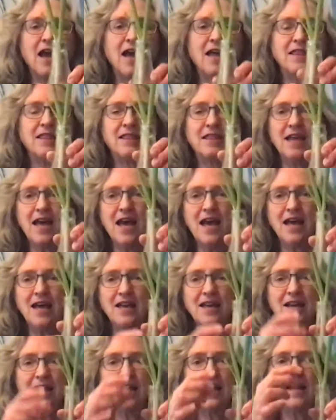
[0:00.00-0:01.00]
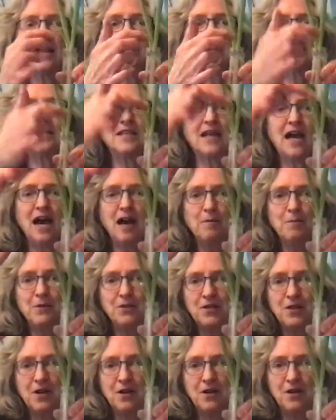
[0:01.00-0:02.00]
And then the top
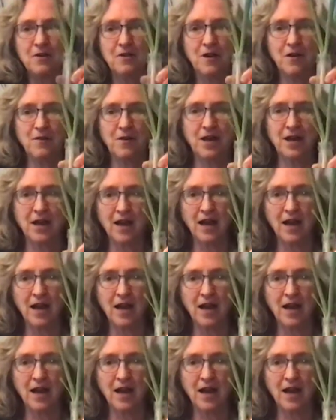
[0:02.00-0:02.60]
started growing